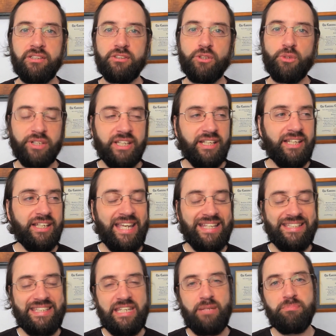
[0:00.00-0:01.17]
So we're getting a
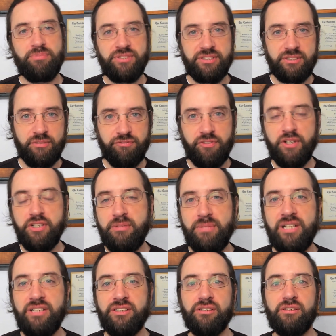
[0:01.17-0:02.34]
deep
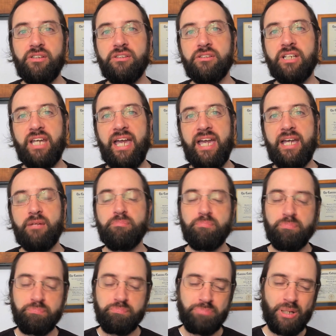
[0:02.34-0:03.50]
fundamental look at
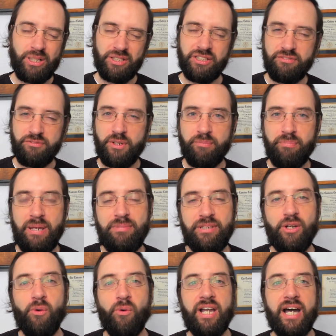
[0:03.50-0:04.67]
part of what may be
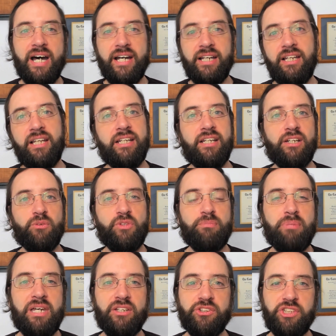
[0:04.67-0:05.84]
going on with
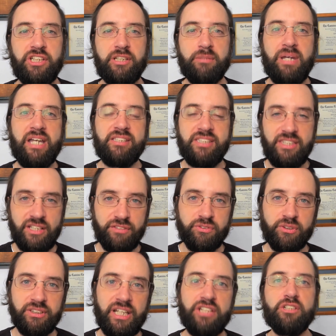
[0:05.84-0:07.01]
balance sheet capacity,
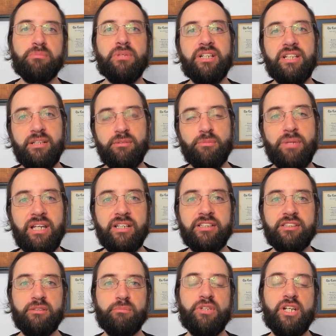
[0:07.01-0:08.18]
therefore ledger money, and we're making
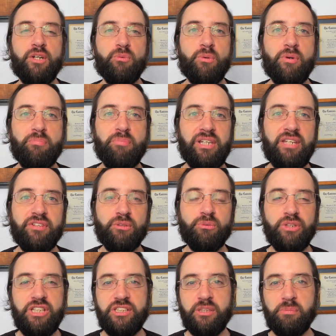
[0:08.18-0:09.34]
some what we believe are
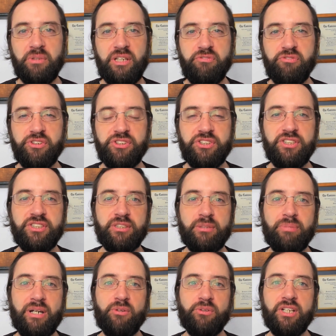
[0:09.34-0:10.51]
reasonable inferences
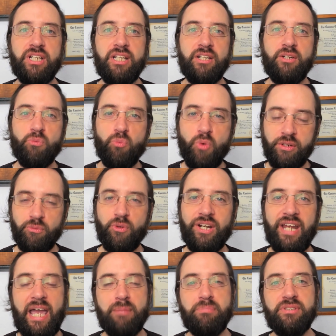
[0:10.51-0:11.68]
about what
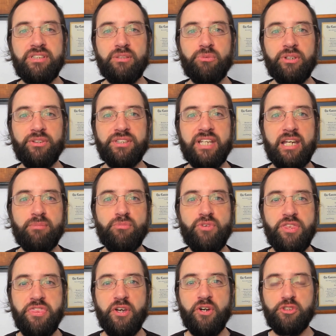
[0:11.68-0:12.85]
happens in real time
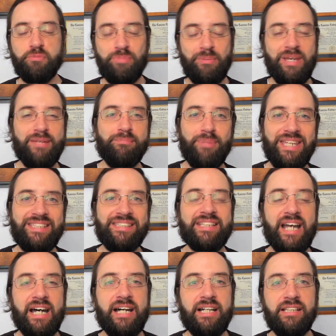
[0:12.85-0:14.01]
with those based
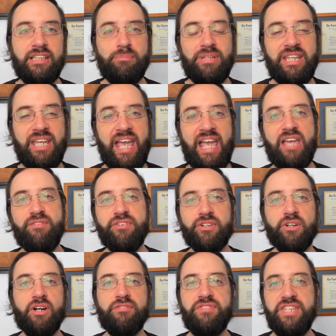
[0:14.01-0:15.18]
on the
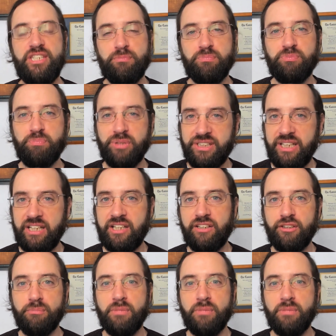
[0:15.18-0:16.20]
behavior of these particular